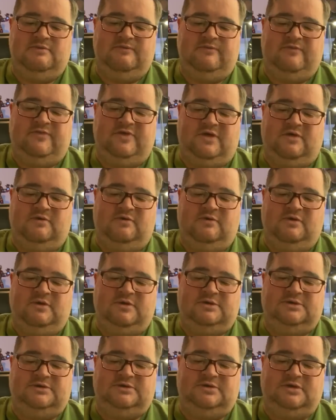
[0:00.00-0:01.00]
Fought
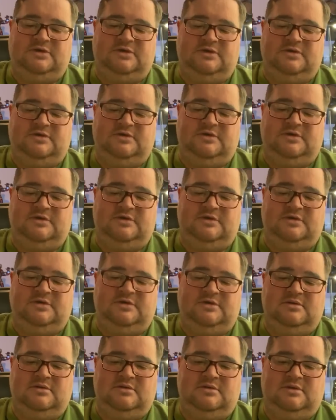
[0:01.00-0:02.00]
work stuff.
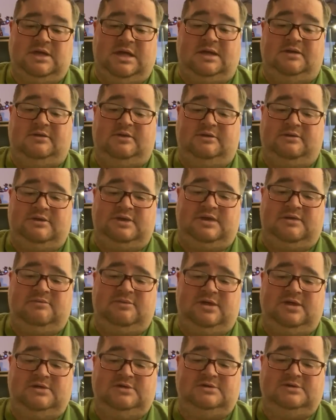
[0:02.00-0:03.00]
I don't know what that
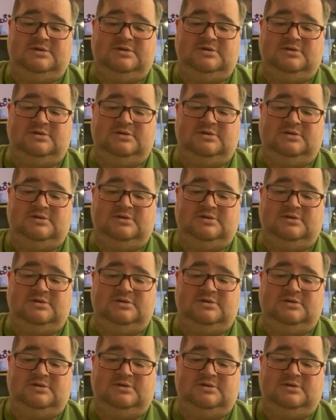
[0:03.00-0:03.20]
means.